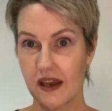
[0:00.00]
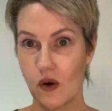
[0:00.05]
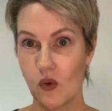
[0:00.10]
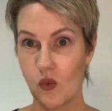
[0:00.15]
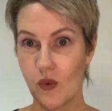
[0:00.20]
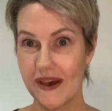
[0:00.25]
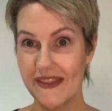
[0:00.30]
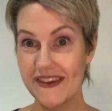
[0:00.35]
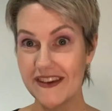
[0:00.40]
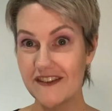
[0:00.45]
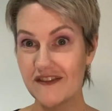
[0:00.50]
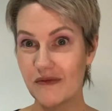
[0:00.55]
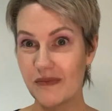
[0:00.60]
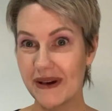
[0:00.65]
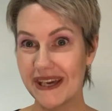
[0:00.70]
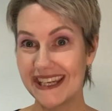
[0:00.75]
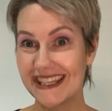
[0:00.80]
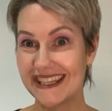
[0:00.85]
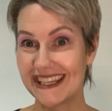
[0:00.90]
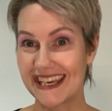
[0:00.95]
Whether you've
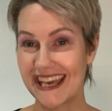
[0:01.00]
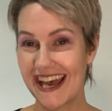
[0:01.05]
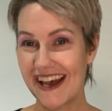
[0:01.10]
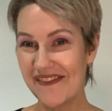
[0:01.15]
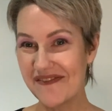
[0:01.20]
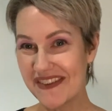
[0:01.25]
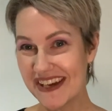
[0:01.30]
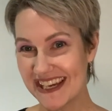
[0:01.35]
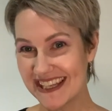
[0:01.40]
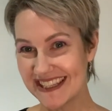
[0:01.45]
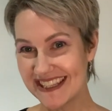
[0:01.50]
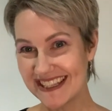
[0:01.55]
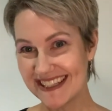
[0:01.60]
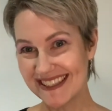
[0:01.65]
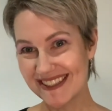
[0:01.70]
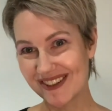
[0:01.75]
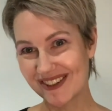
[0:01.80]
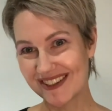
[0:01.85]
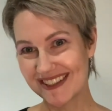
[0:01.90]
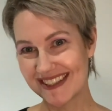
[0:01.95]
been in the cat fancy as
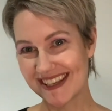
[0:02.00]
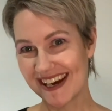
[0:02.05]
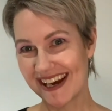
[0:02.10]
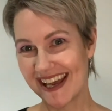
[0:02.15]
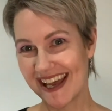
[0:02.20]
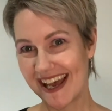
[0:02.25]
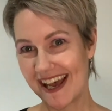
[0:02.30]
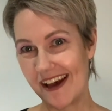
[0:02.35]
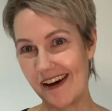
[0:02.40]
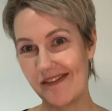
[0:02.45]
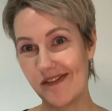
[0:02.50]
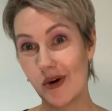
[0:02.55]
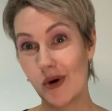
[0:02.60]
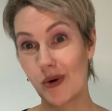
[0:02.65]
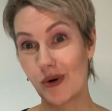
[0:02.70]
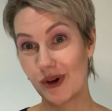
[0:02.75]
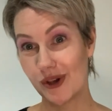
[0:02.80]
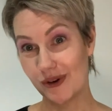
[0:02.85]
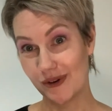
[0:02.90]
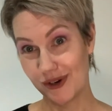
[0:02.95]
long as I have
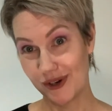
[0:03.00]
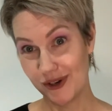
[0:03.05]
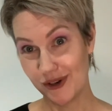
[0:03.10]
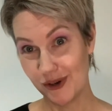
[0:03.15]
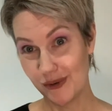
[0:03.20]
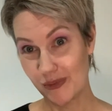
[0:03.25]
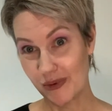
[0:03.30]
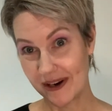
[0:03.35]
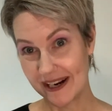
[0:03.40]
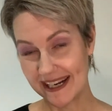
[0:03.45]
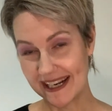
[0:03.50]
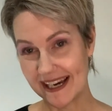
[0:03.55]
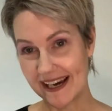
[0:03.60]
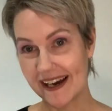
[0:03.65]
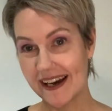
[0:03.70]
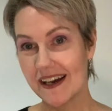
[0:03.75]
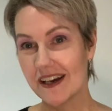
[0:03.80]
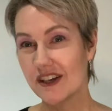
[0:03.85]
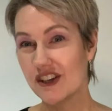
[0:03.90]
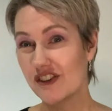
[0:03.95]
or you're a new breeder,
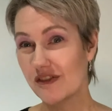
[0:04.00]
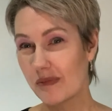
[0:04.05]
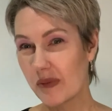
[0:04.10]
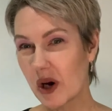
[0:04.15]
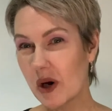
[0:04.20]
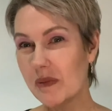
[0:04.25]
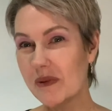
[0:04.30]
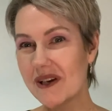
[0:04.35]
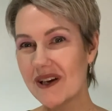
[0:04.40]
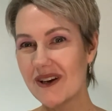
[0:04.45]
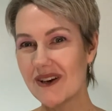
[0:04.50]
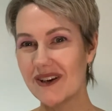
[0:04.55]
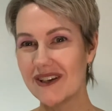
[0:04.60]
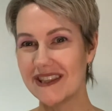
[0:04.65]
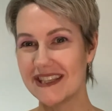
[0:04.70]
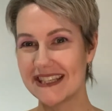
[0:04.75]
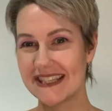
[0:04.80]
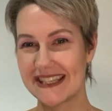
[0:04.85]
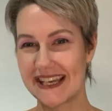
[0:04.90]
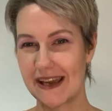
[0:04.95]
you've probably heard
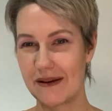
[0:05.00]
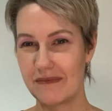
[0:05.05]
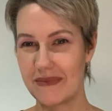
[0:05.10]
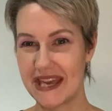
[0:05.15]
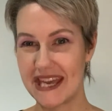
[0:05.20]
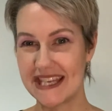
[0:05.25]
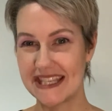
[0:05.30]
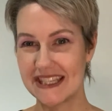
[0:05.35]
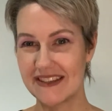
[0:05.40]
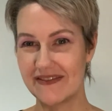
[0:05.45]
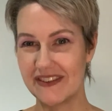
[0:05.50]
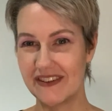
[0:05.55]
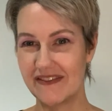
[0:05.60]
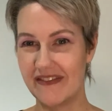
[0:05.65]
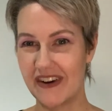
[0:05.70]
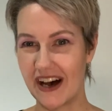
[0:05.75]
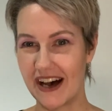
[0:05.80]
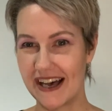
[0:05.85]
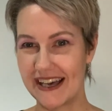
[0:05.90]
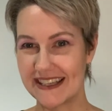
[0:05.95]
the same piece of
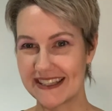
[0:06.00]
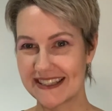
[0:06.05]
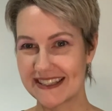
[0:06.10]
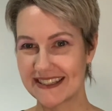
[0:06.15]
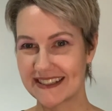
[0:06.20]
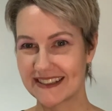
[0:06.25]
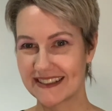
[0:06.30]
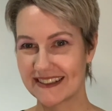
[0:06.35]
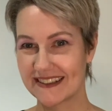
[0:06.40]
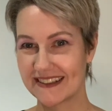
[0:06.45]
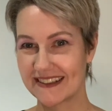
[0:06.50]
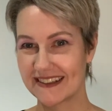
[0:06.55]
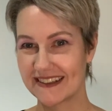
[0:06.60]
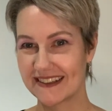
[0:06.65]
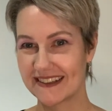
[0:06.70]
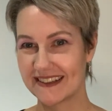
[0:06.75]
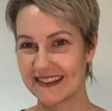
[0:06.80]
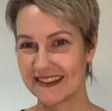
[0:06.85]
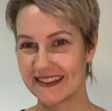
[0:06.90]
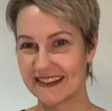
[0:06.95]
advice.
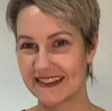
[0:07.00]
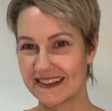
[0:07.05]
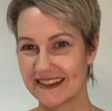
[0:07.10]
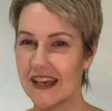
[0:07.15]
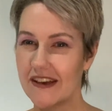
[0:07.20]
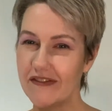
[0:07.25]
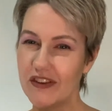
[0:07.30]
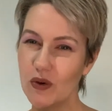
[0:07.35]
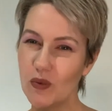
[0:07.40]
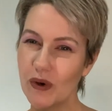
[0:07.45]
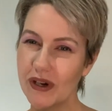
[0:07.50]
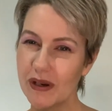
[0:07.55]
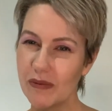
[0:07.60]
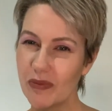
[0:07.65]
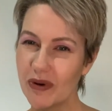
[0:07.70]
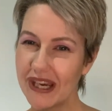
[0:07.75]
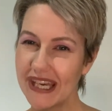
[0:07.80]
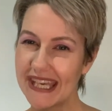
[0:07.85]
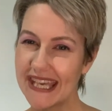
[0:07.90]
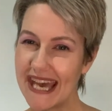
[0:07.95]
If you want to
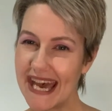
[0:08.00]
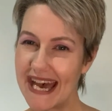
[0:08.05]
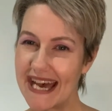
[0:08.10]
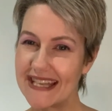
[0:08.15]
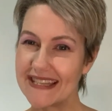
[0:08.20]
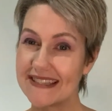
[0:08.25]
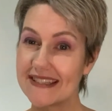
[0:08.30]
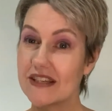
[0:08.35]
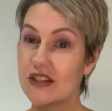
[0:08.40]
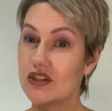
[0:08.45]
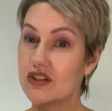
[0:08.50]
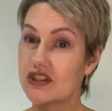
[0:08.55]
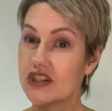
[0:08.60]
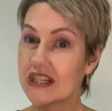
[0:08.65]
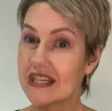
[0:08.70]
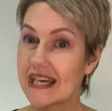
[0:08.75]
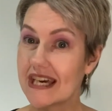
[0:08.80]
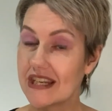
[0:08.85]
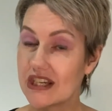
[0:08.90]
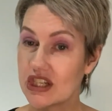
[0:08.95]
breed cats, you should
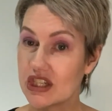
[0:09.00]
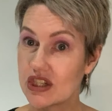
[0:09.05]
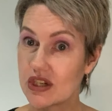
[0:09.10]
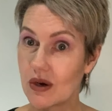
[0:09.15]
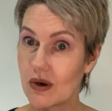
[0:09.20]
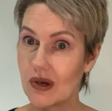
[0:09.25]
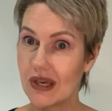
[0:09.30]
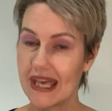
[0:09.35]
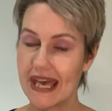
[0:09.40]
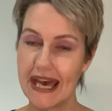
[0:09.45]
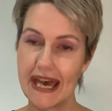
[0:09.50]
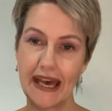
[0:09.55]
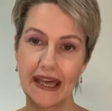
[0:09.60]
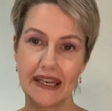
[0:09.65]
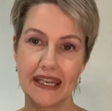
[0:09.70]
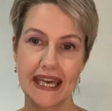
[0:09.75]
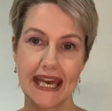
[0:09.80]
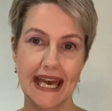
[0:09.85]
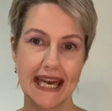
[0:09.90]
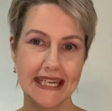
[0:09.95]
get a show cat,
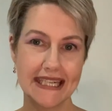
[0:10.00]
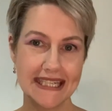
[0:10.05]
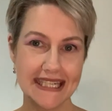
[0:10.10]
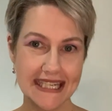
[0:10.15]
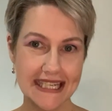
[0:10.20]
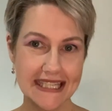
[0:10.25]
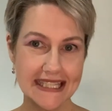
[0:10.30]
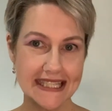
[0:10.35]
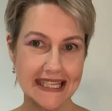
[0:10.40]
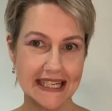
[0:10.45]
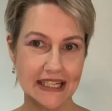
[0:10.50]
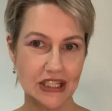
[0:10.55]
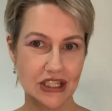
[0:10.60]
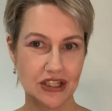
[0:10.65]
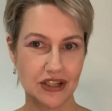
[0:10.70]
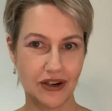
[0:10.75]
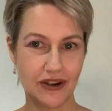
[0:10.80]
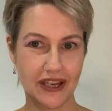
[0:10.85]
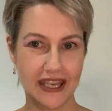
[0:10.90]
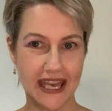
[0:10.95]
a D-sex
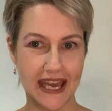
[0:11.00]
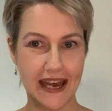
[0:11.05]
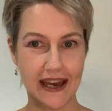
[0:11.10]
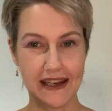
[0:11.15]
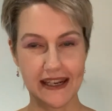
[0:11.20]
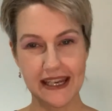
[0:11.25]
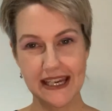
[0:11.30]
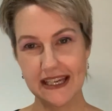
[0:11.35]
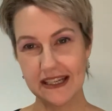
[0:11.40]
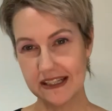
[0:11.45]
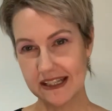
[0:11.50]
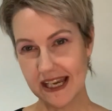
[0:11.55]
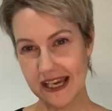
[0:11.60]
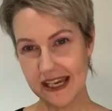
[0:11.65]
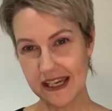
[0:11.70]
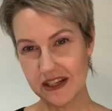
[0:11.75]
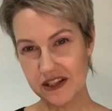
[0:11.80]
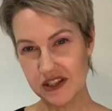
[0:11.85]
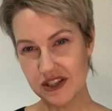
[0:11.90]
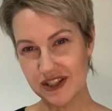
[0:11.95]
show cat. Take
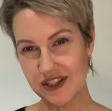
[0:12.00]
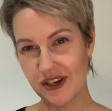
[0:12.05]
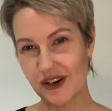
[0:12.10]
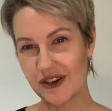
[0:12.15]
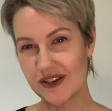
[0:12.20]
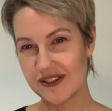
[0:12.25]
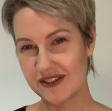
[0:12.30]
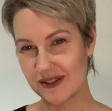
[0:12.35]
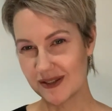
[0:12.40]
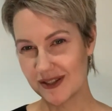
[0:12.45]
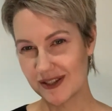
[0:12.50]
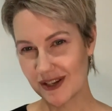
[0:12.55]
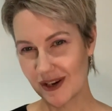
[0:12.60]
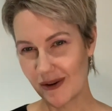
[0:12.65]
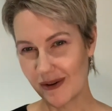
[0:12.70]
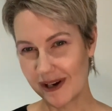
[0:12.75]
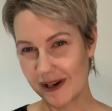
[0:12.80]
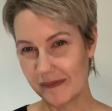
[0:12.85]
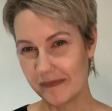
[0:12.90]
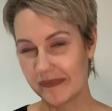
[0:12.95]
it to shows and show it.